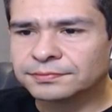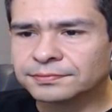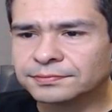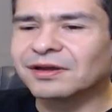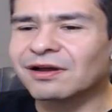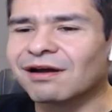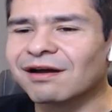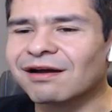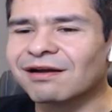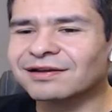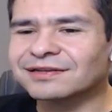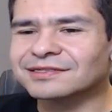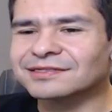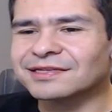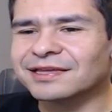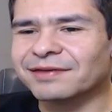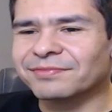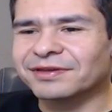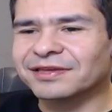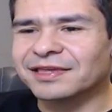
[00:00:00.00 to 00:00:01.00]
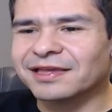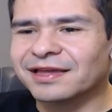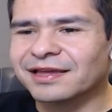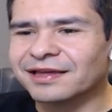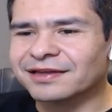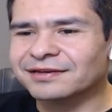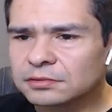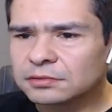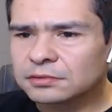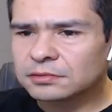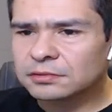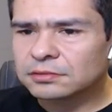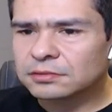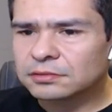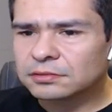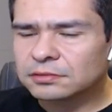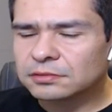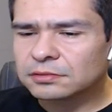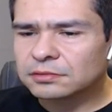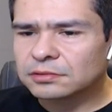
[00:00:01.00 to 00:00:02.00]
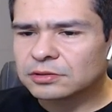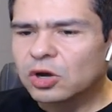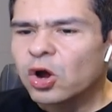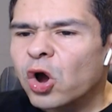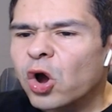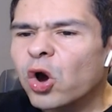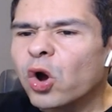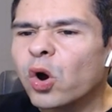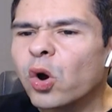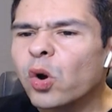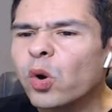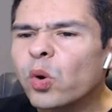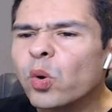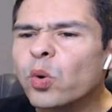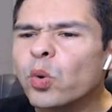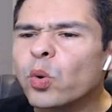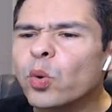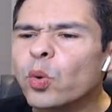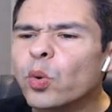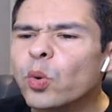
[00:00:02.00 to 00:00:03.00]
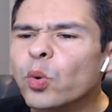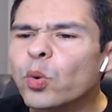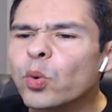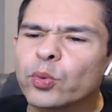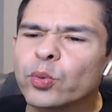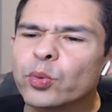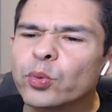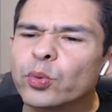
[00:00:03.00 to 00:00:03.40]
Oh, it's them again. Oh!